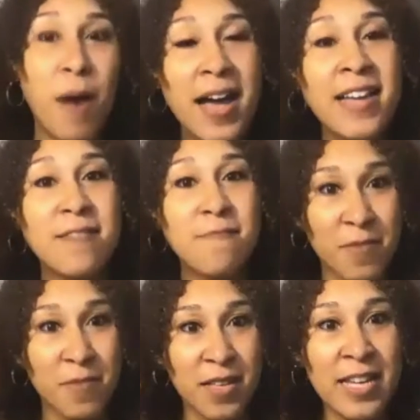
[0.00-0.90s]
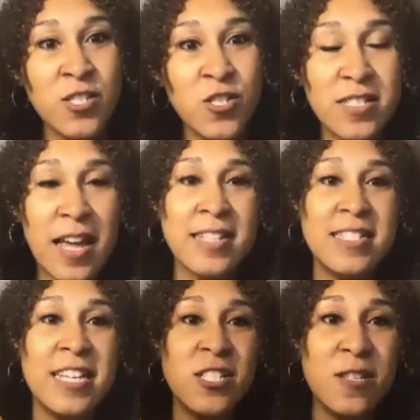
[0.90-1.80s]
but he's just kind of
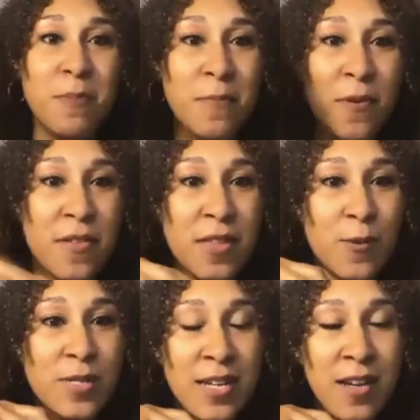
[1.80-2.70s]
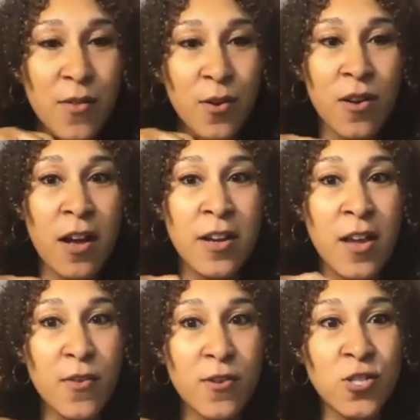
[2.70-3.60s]
teaching people that there was another
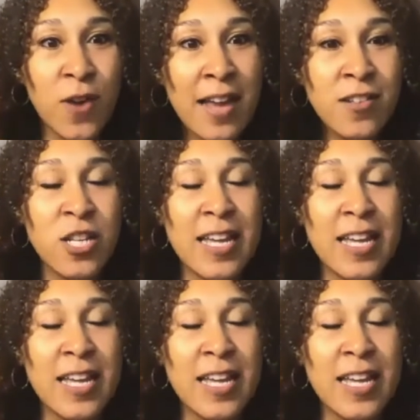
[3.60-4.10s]
another strategy.